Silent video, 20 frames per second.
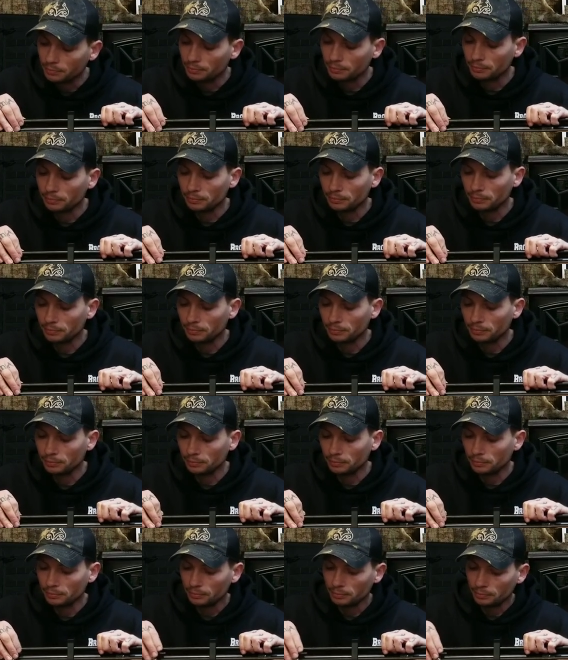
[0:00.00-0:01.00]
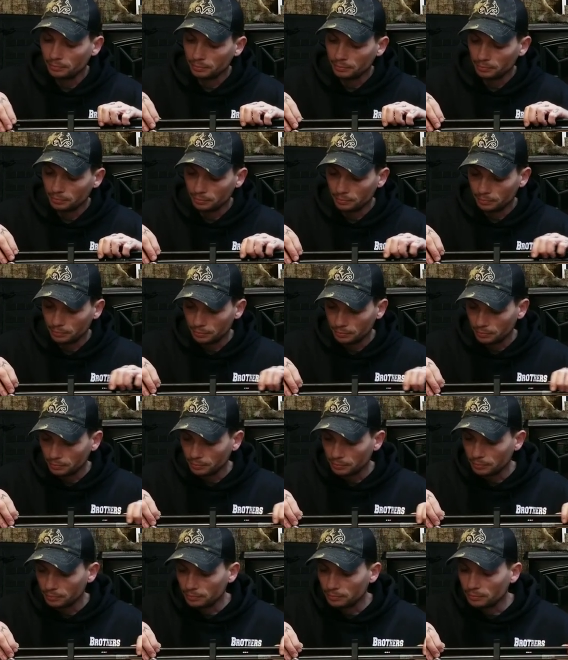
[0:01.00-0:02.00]

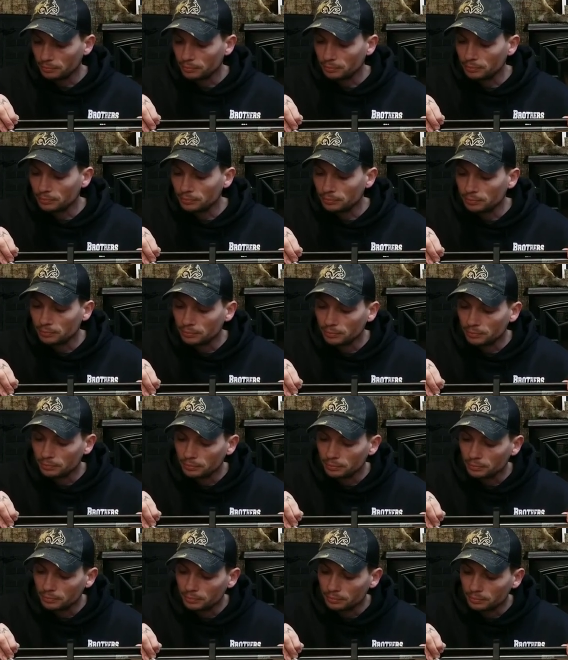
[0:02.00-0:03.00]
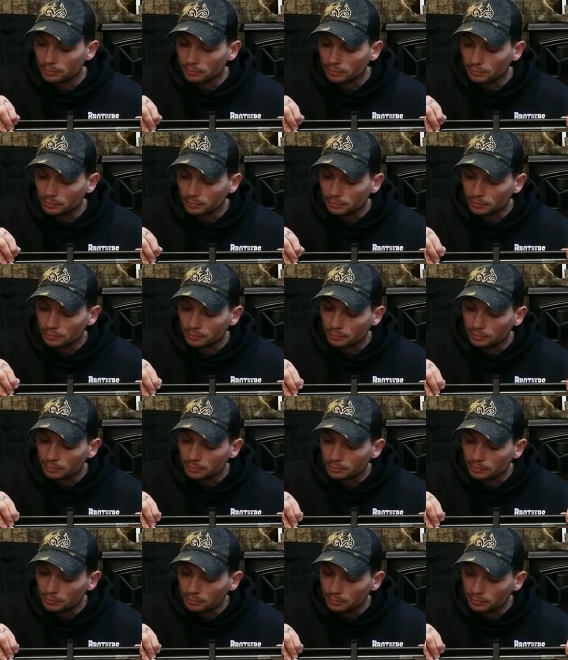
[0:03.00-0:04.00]

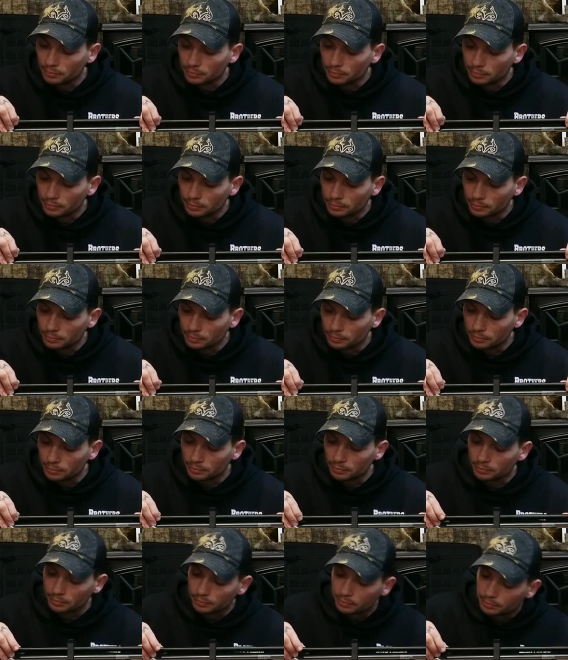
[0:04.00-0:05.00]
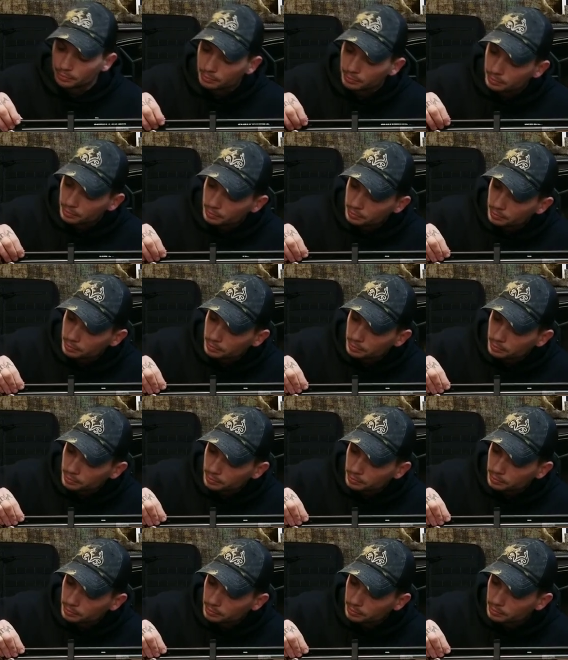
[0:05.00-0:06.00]

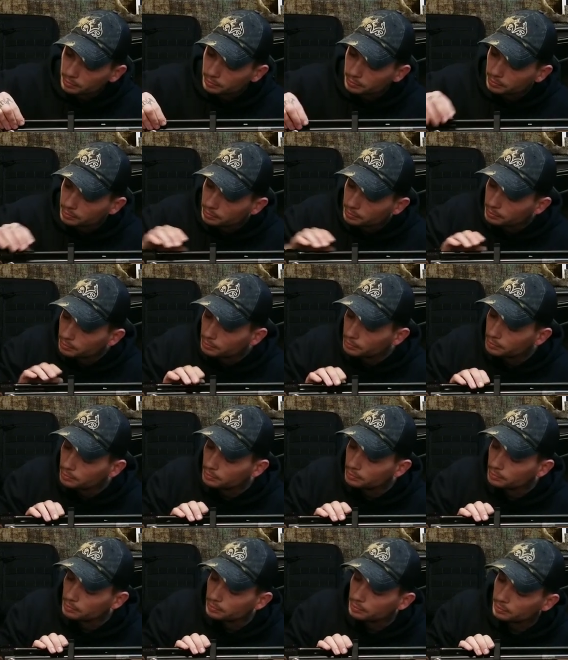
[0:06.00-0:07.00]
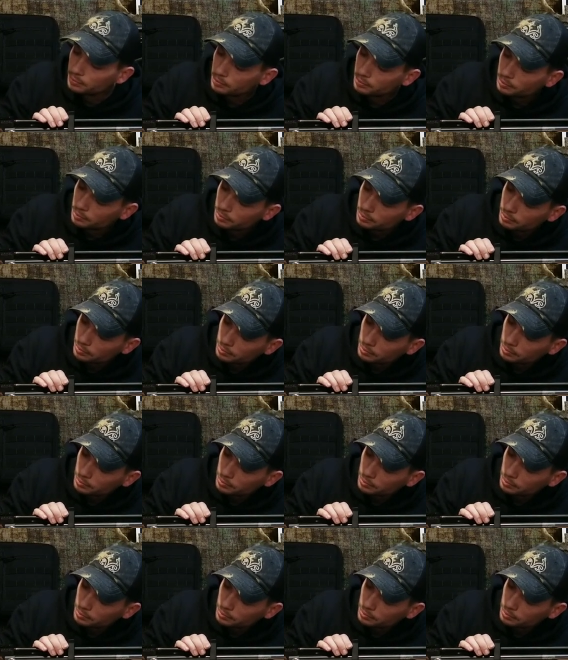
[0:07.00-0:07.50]
(no one is talking)